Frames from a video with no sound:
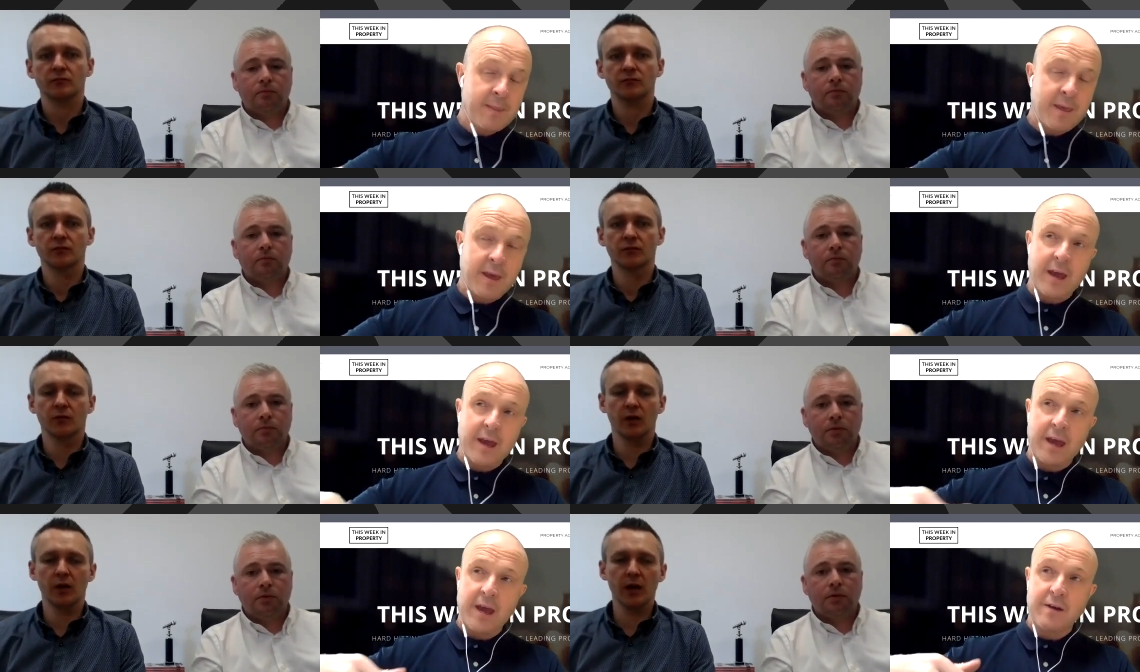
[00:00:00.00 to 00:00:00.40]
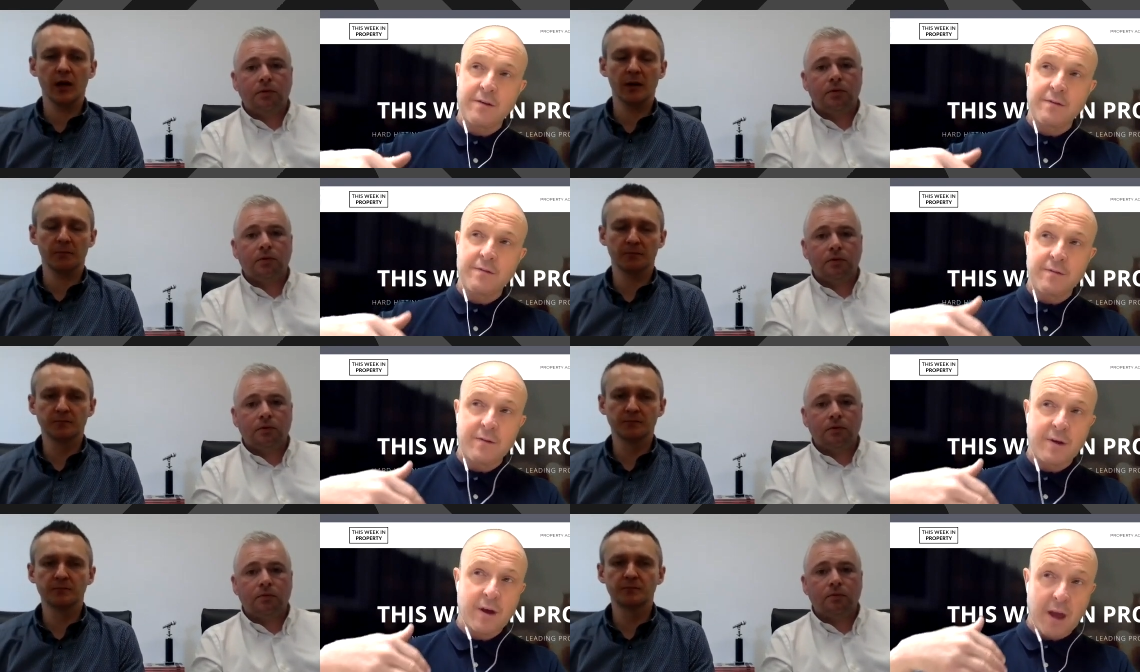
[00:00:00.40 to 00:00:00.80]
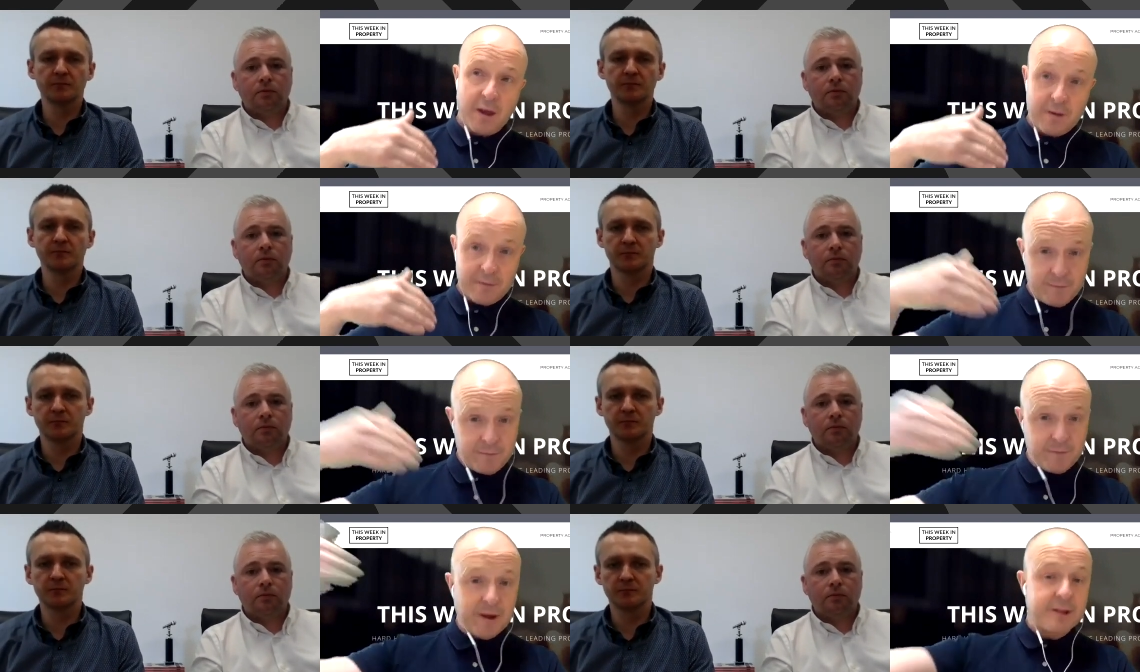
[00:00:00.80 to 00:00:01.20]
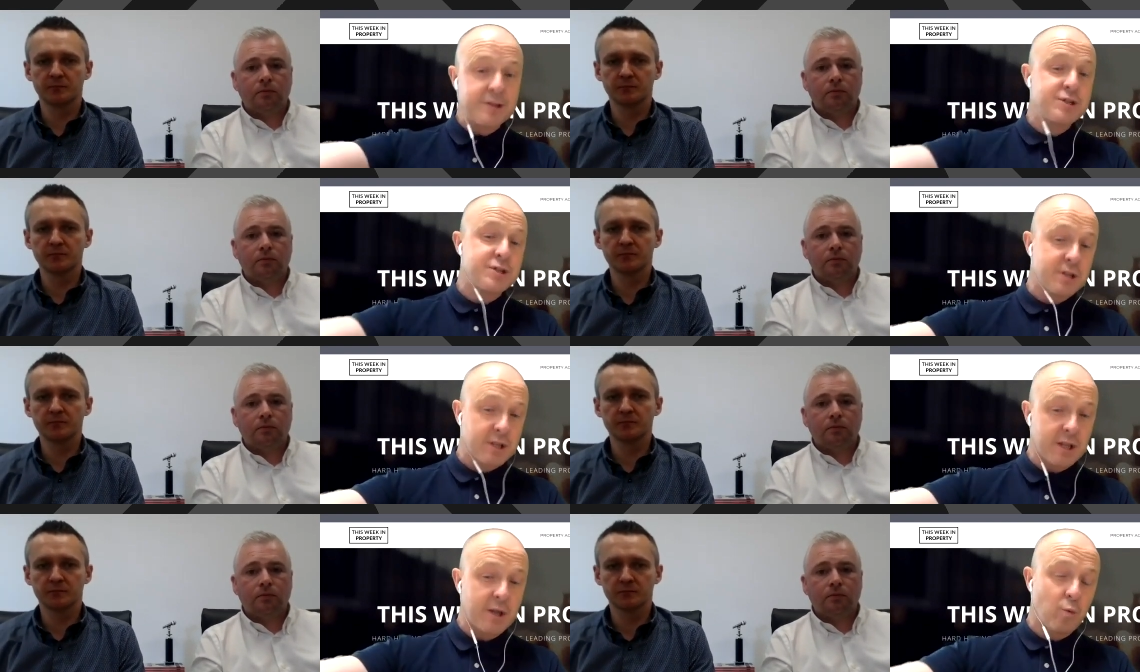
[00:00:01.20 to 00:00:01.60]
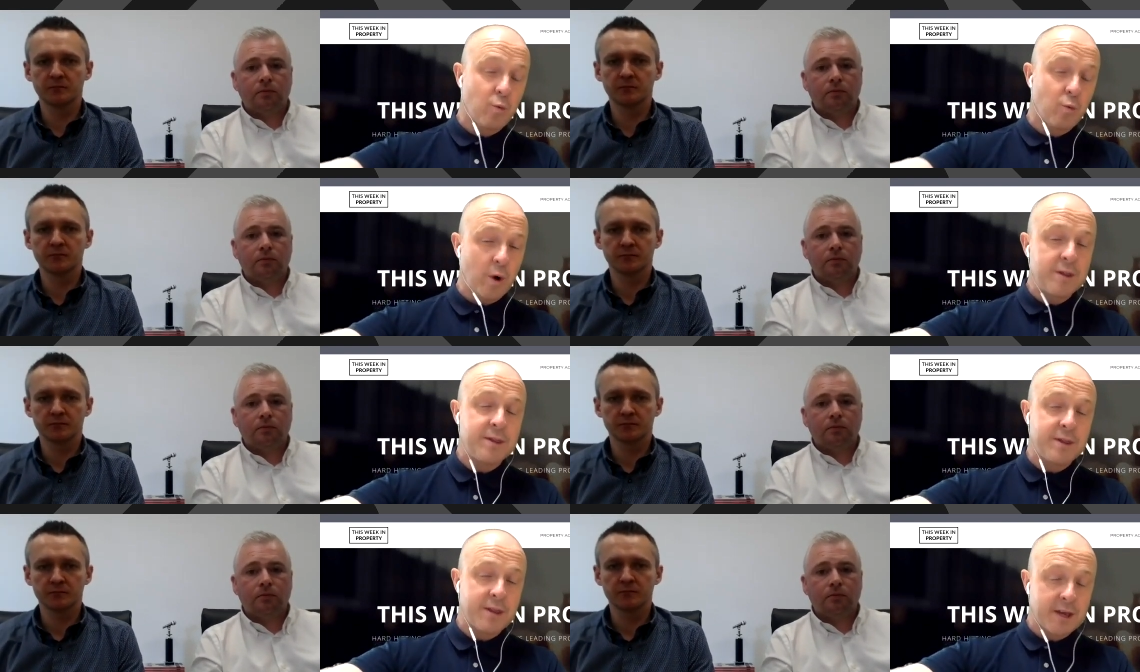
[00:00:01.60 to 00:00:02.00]
Speaker 1: eh, yeah. eventually
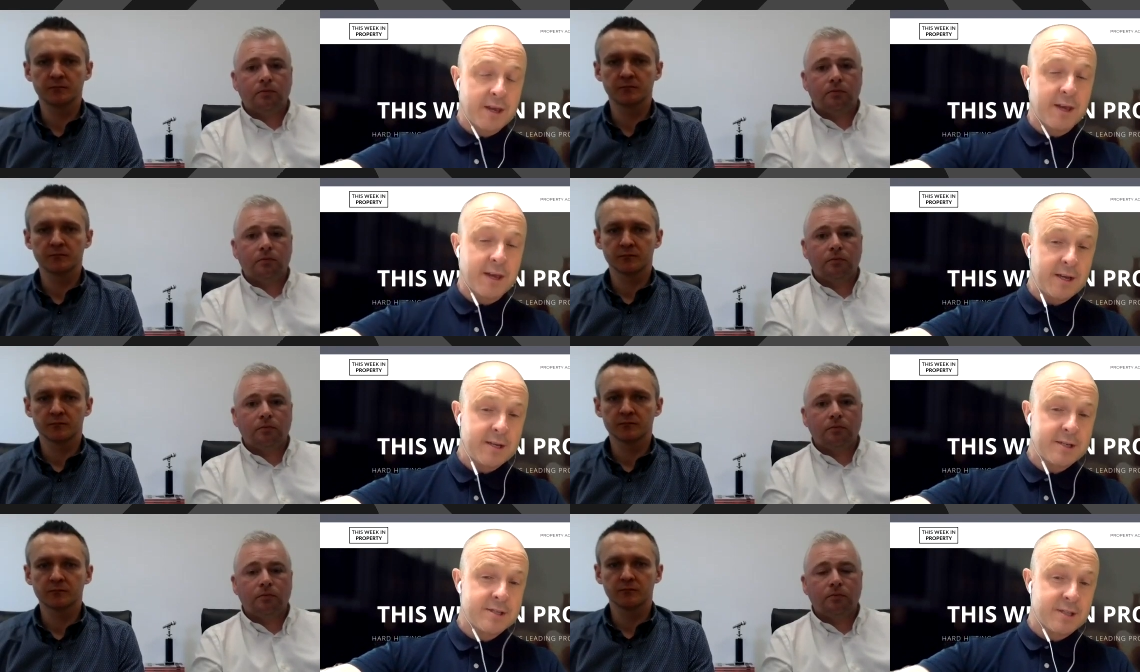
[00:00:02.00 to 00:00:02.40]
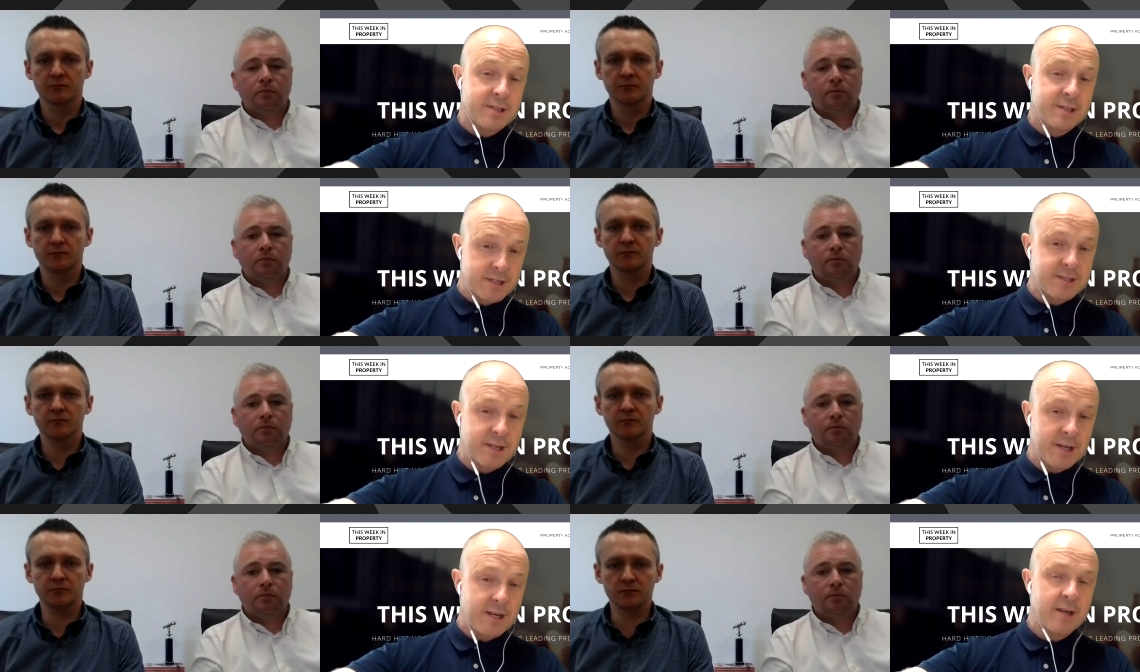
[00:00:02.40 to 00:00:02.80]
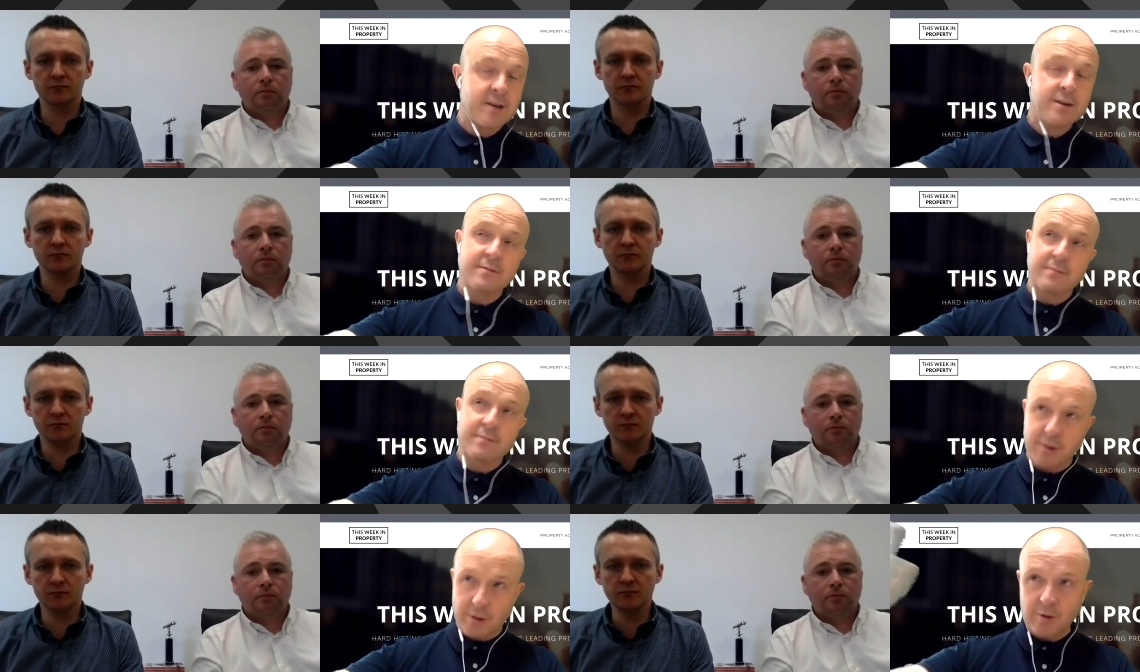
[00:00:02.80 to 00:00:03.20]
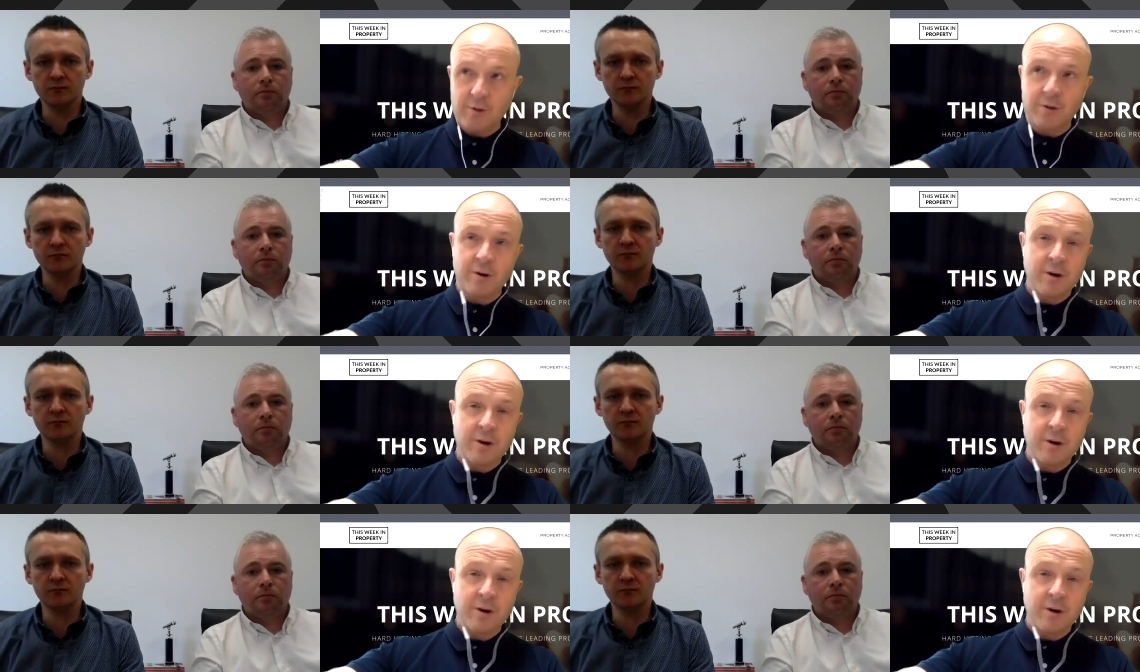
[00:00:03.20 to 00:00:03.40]
won the case to say, no,